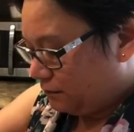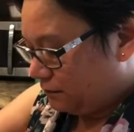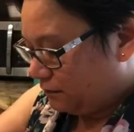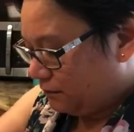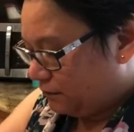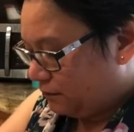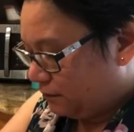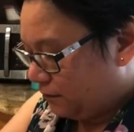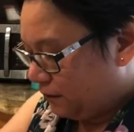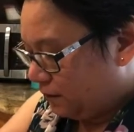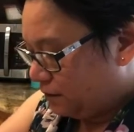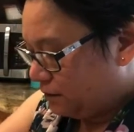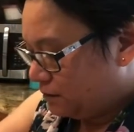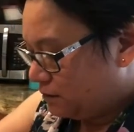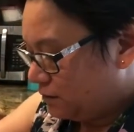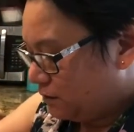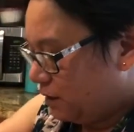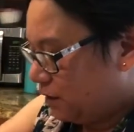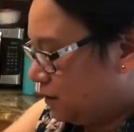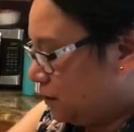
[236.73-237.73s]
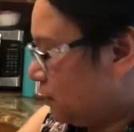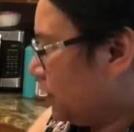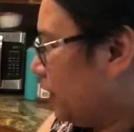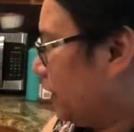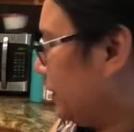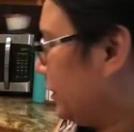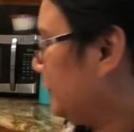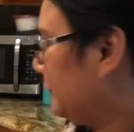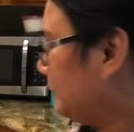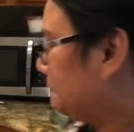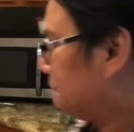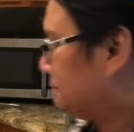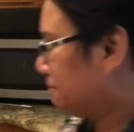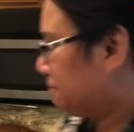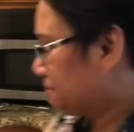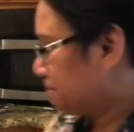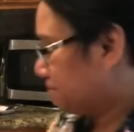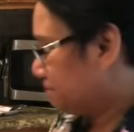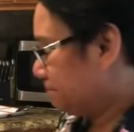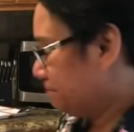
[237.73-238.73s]
There you go. And then
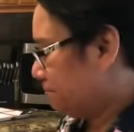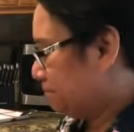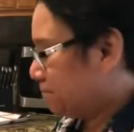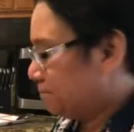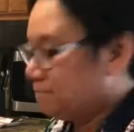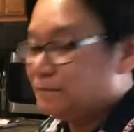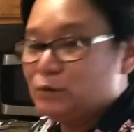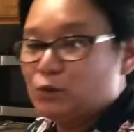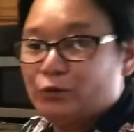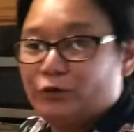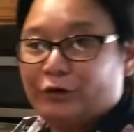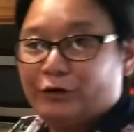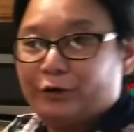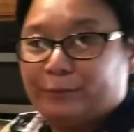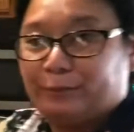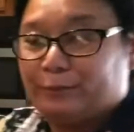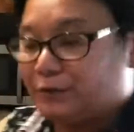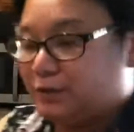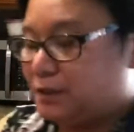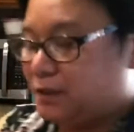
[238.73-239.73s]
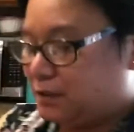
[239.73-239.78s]
you're gonna put